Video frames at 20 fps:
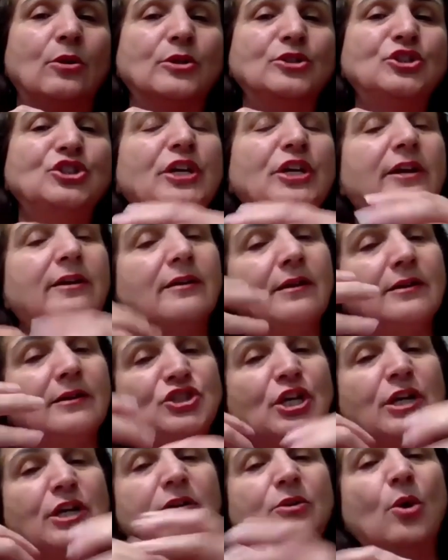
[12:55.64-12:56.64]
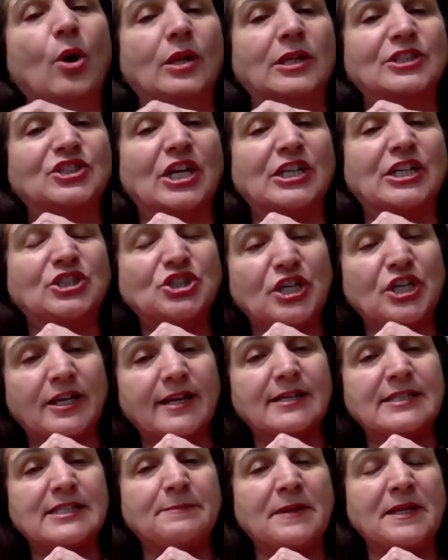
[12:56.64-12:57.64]
share knowledge and share
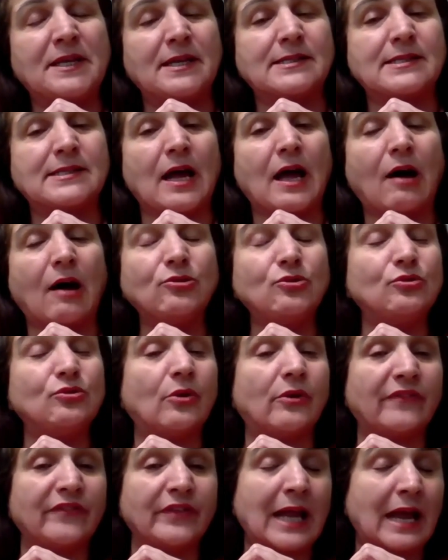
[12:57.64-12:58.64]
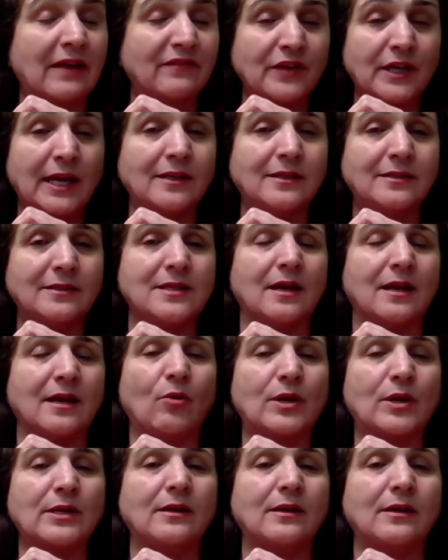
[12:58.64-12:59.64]
experience, how to navigate
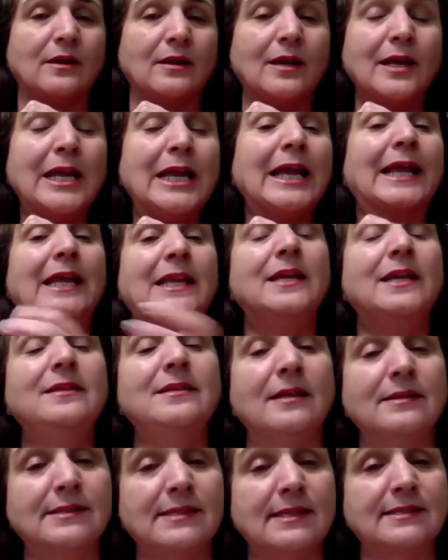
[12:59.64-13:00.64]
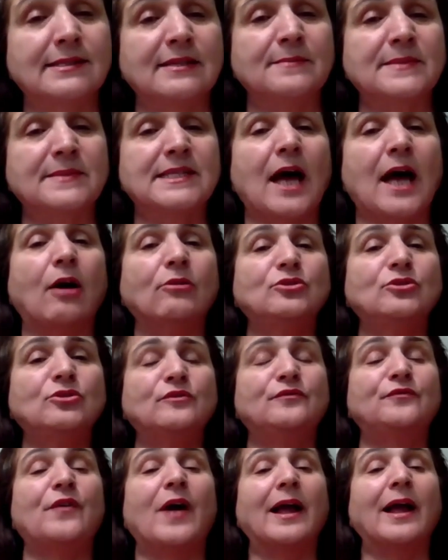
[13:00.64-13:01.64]
our Canadian systems, how
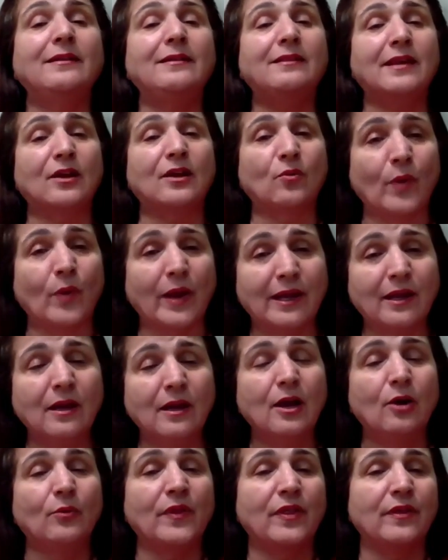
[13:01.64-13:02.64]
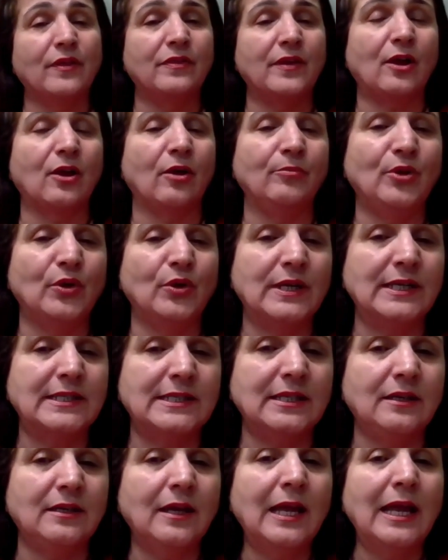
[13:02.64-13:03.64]
to find their way within the
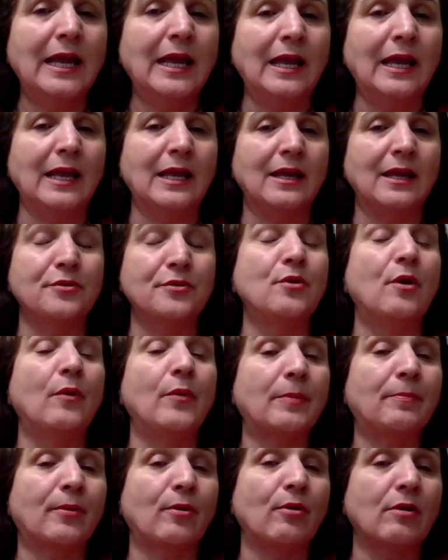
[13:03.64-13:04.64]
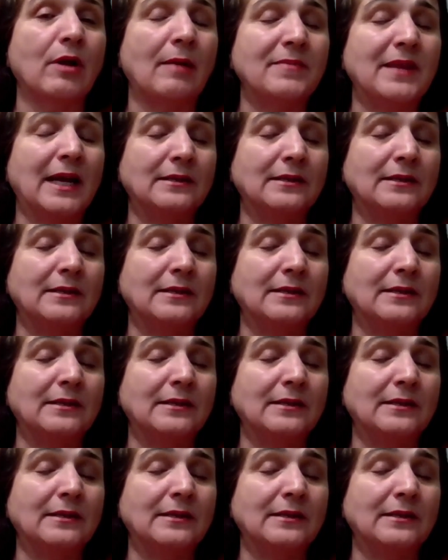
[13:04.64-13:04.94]
community through our program